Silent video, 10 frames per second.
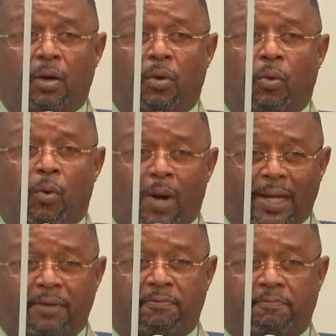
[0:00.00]
what
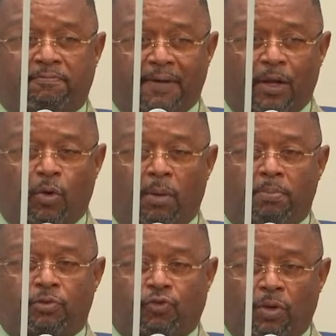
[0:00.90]

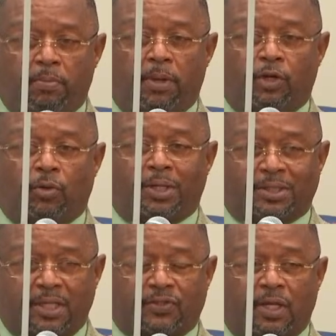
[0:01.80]
follow-up treatment or
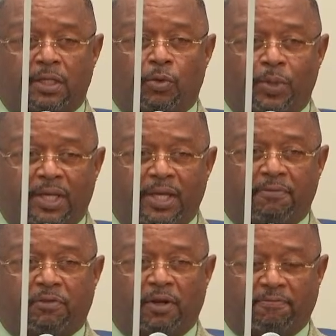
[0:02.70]
assistance did we
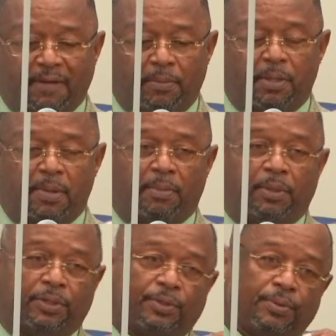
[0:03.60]
give to the family
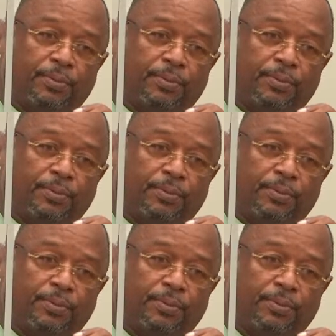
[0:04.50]
members?